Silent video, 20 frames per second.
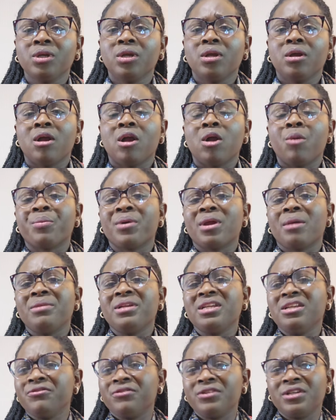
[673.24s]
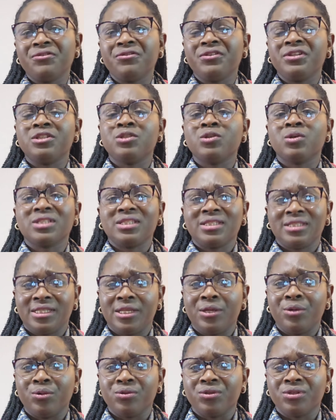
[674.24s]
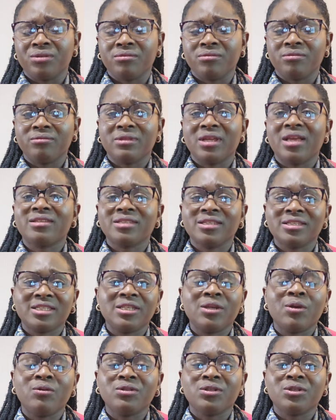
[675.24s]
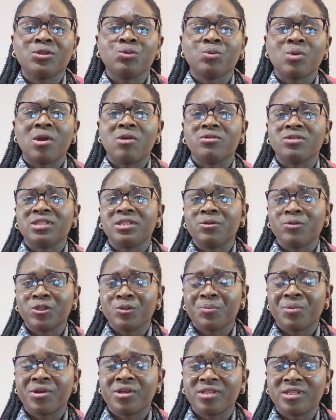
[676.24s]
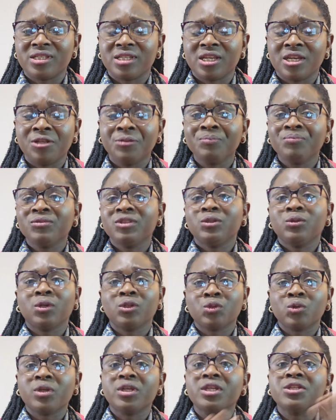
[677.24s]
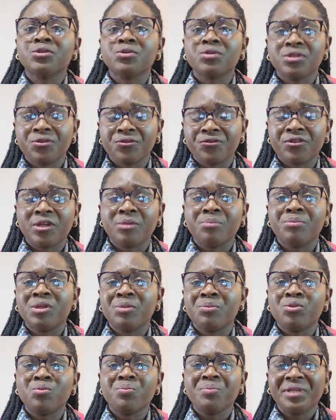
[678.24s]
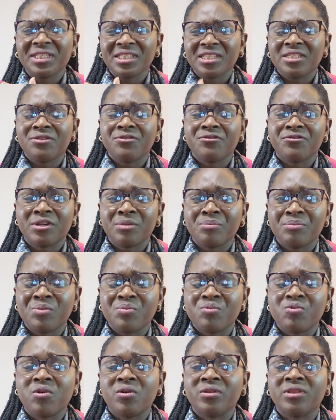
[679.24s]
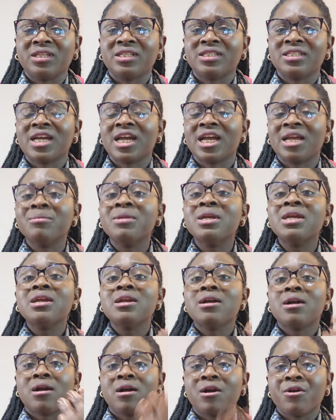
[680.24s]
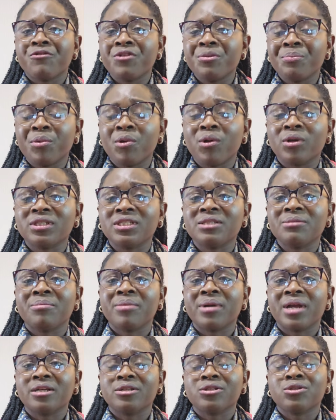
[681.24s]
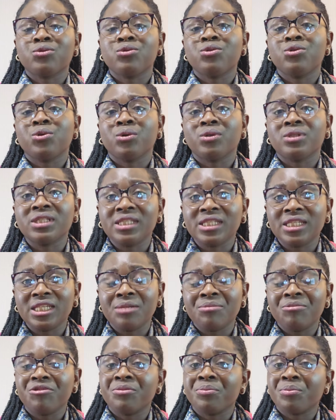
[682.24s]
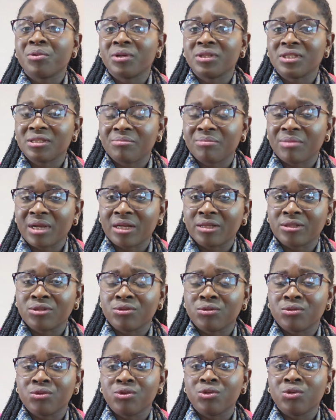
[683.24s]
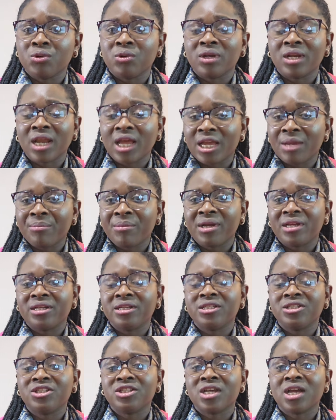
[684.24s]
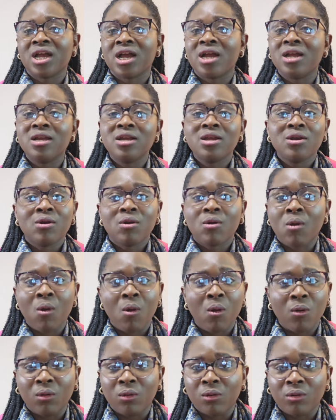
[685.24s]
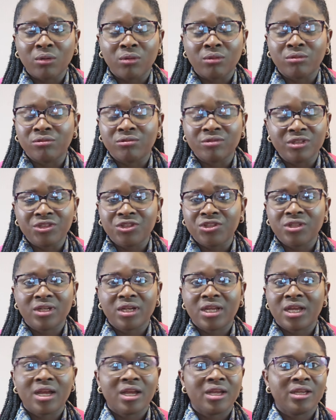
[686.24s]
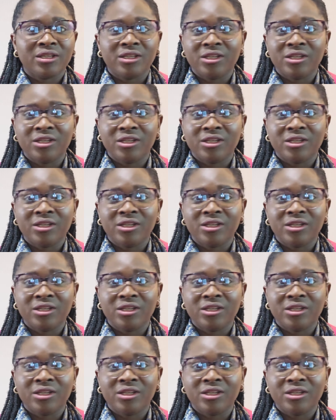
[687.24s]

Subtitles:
probably, even if it's just sales, as a sales as well, salesperson, you're talking to different people, meeting different people all the time, reporting back to your team, reporting back to your line manager or regional